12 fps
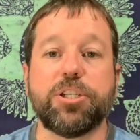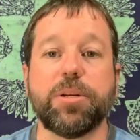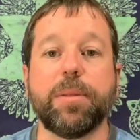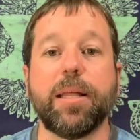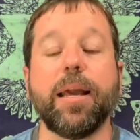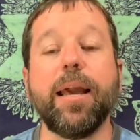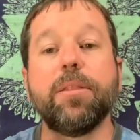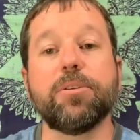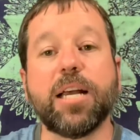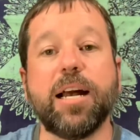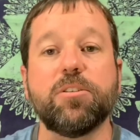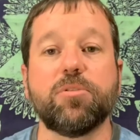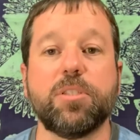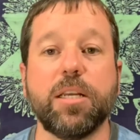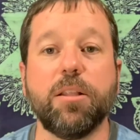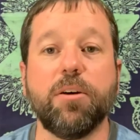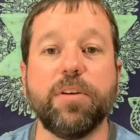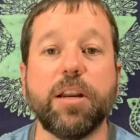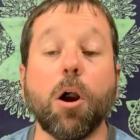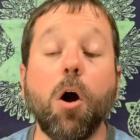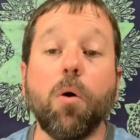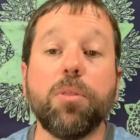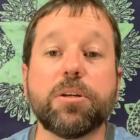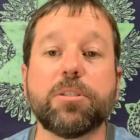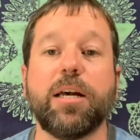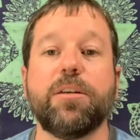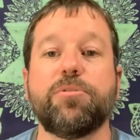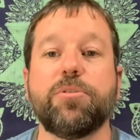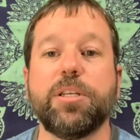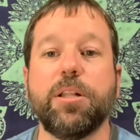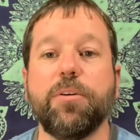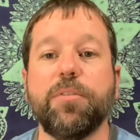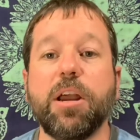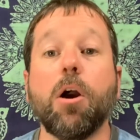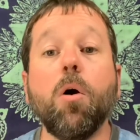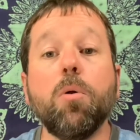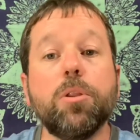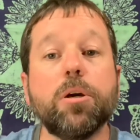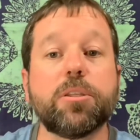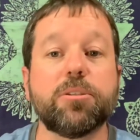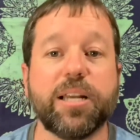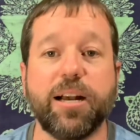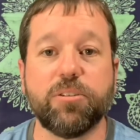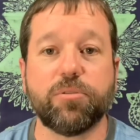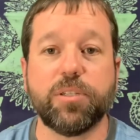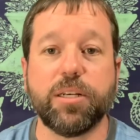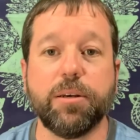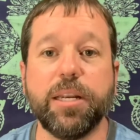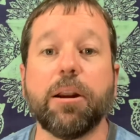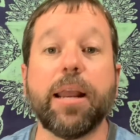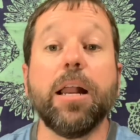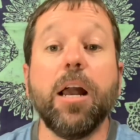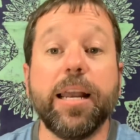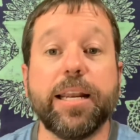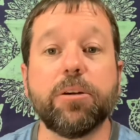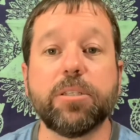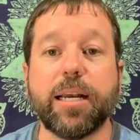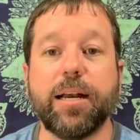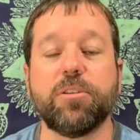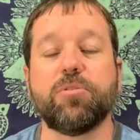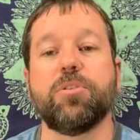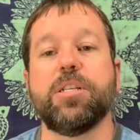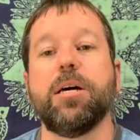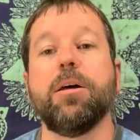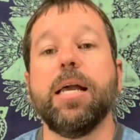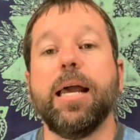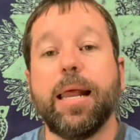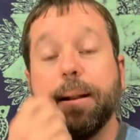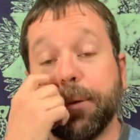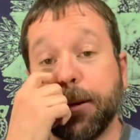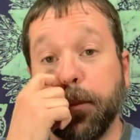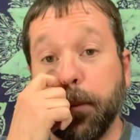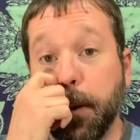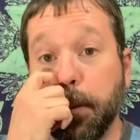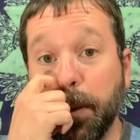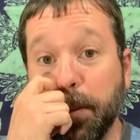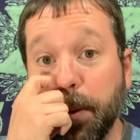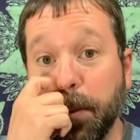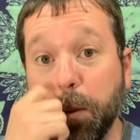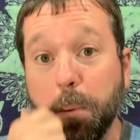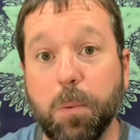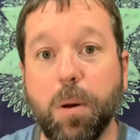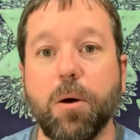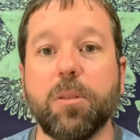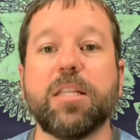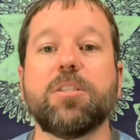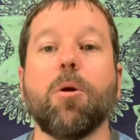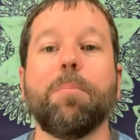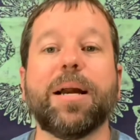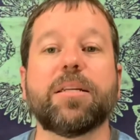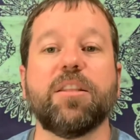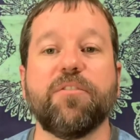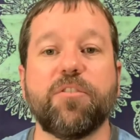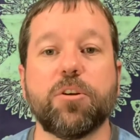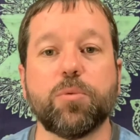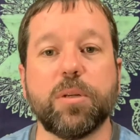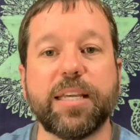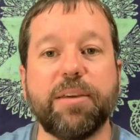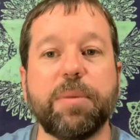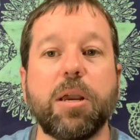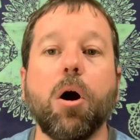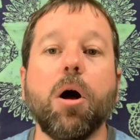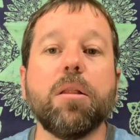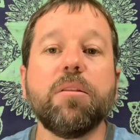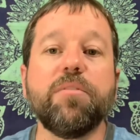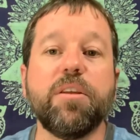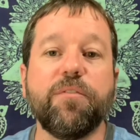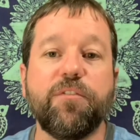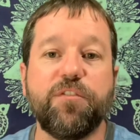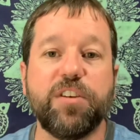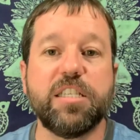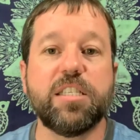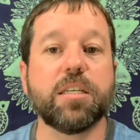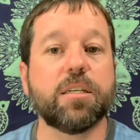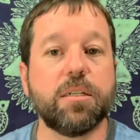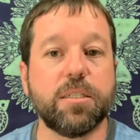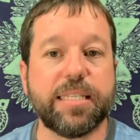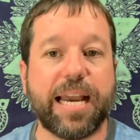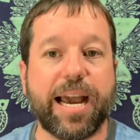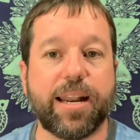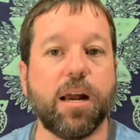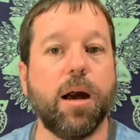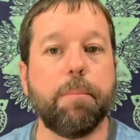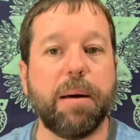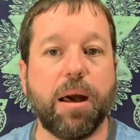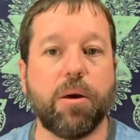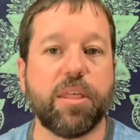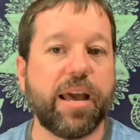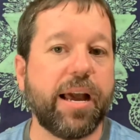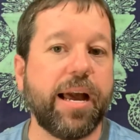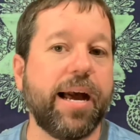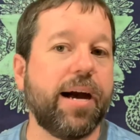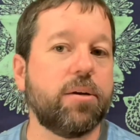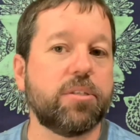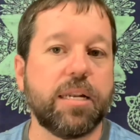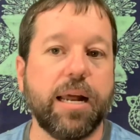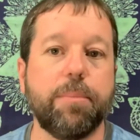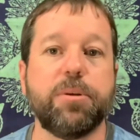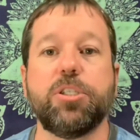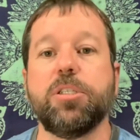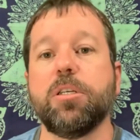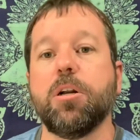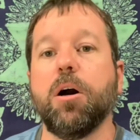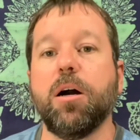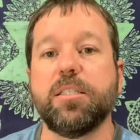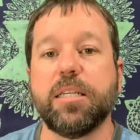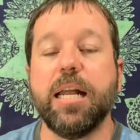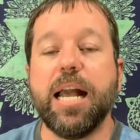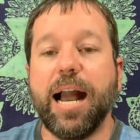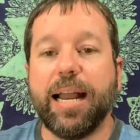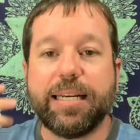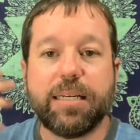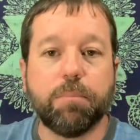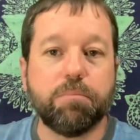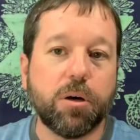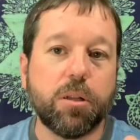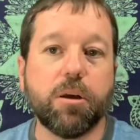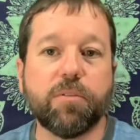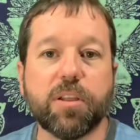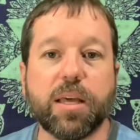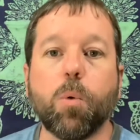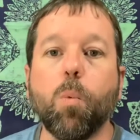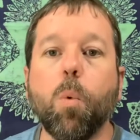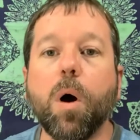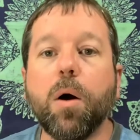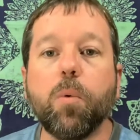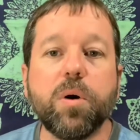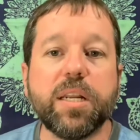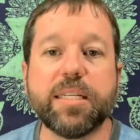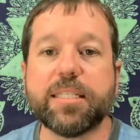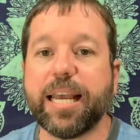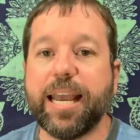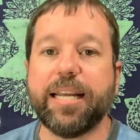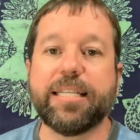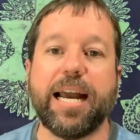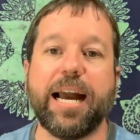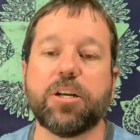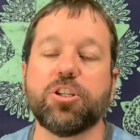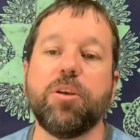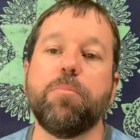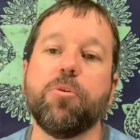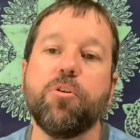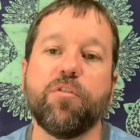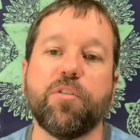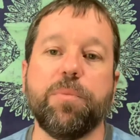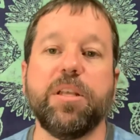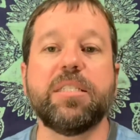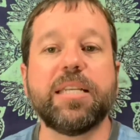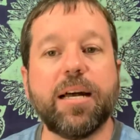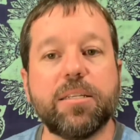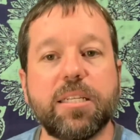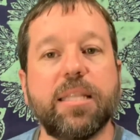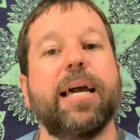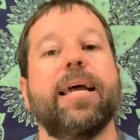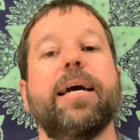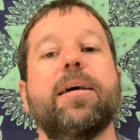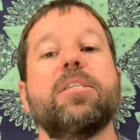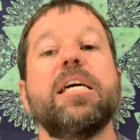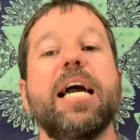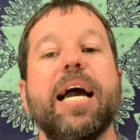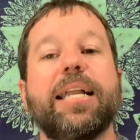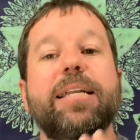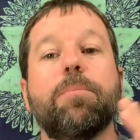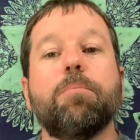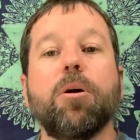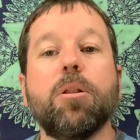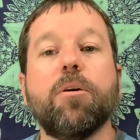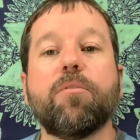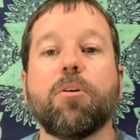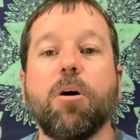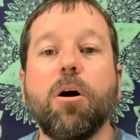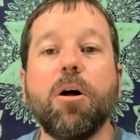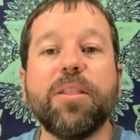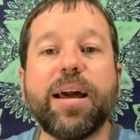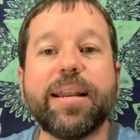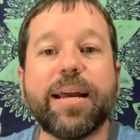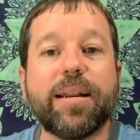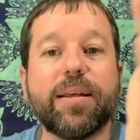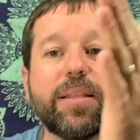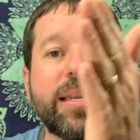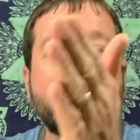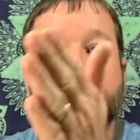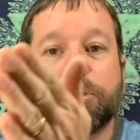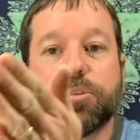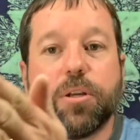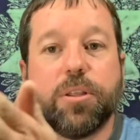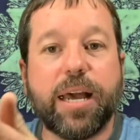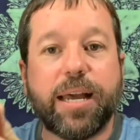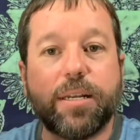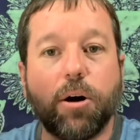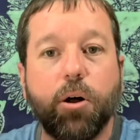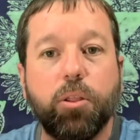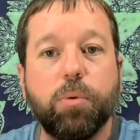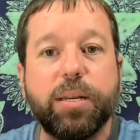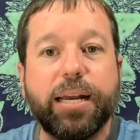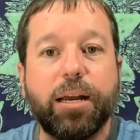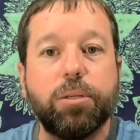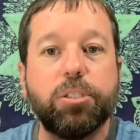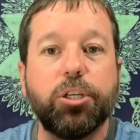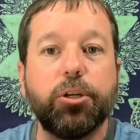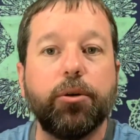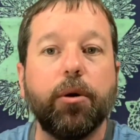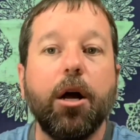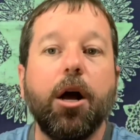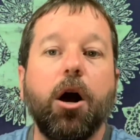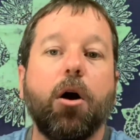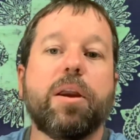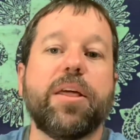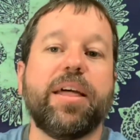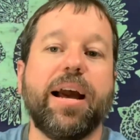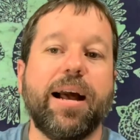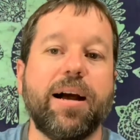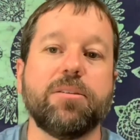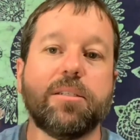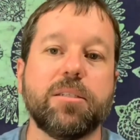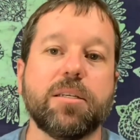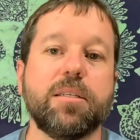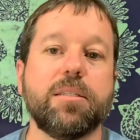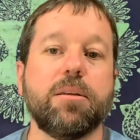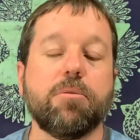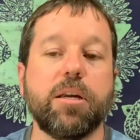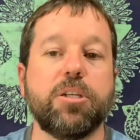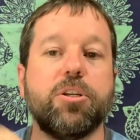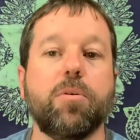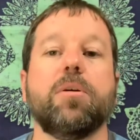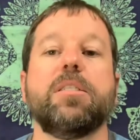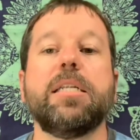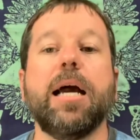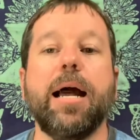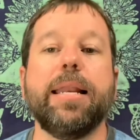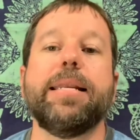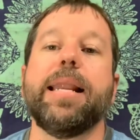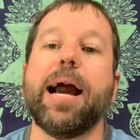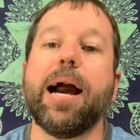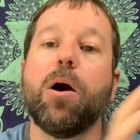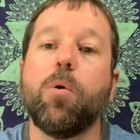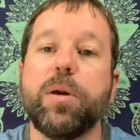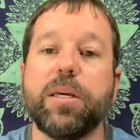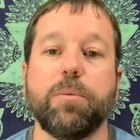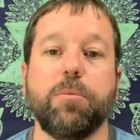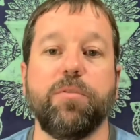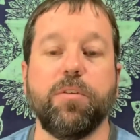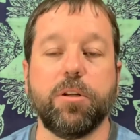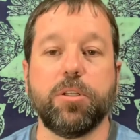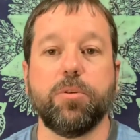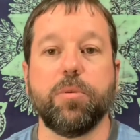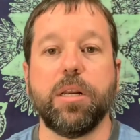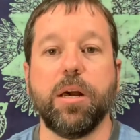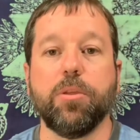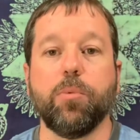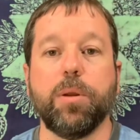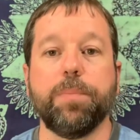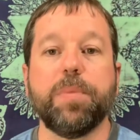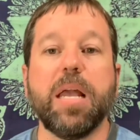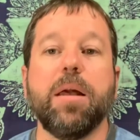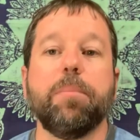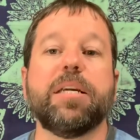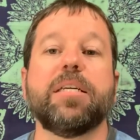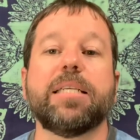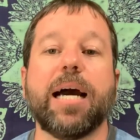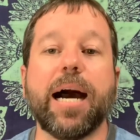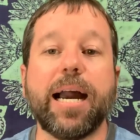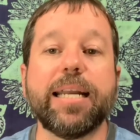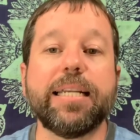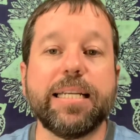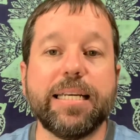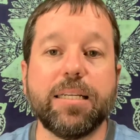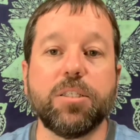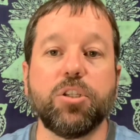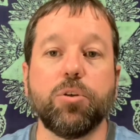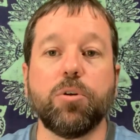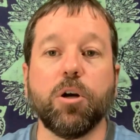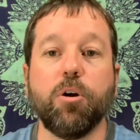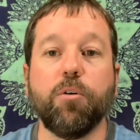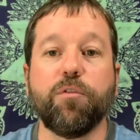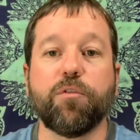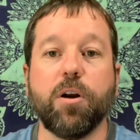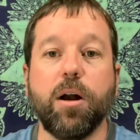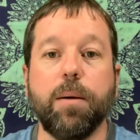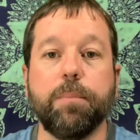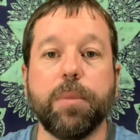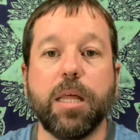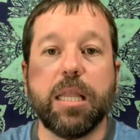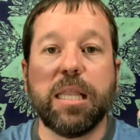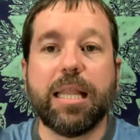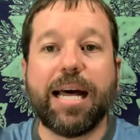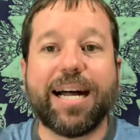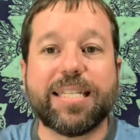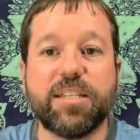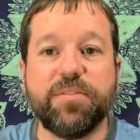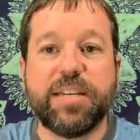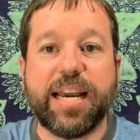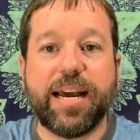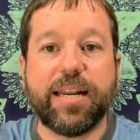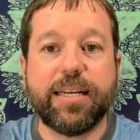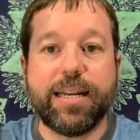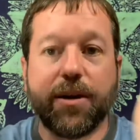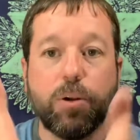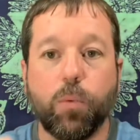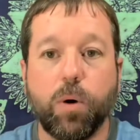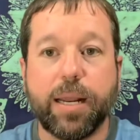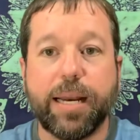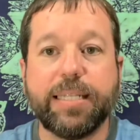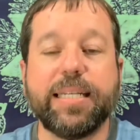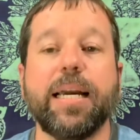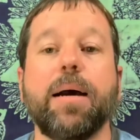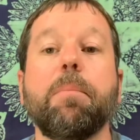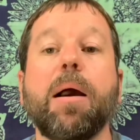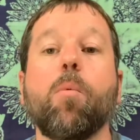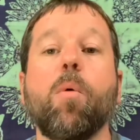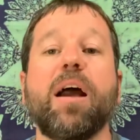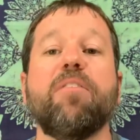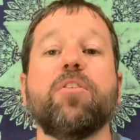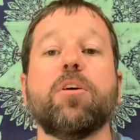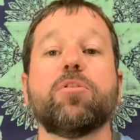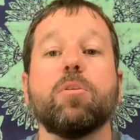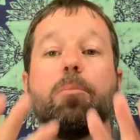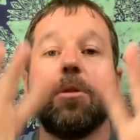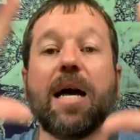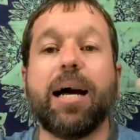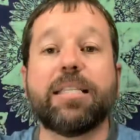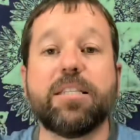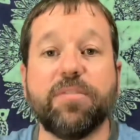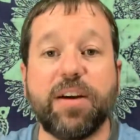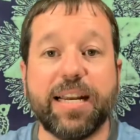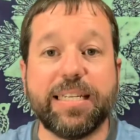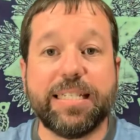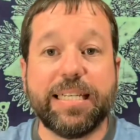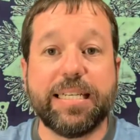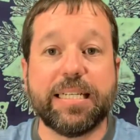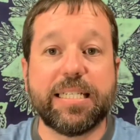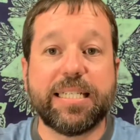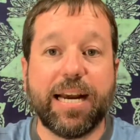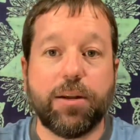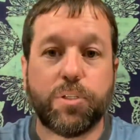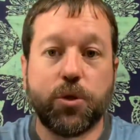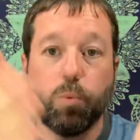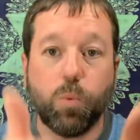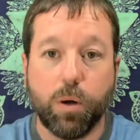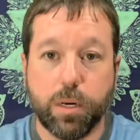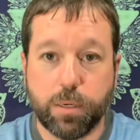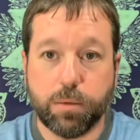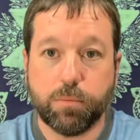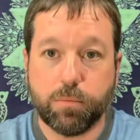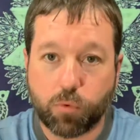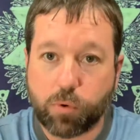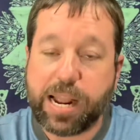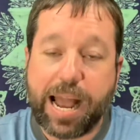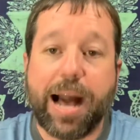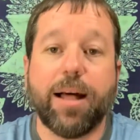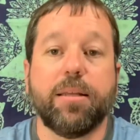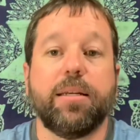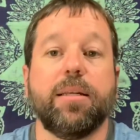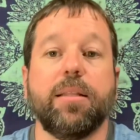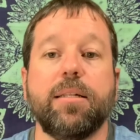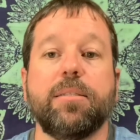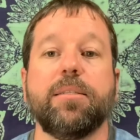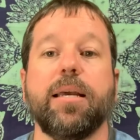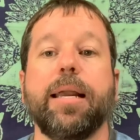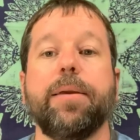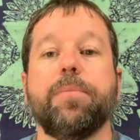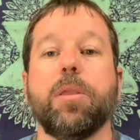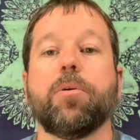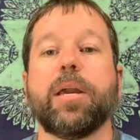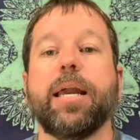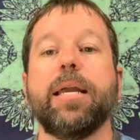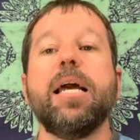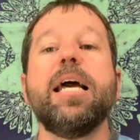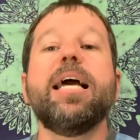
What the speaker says: She could be like, hey, there's a house for sale over here. Oh, there's a house for sale over there. Oh, look, there's a house for sale here. And here's a house for sale. And I'm like, whoa. Let's go back to the first one. Give me all of the physical data about that house and how much does it cost. And I need to mull over, like, what would it take to actually move from this house to that house? I need to mull over all that data, and then I can drill that all the way down to, okay, that house is a consideration or it's not. Now we can move on to another one, because I need to go from lots of data down to one idea. My wife goes from lots of ideas down to one reality, let's say. Okay.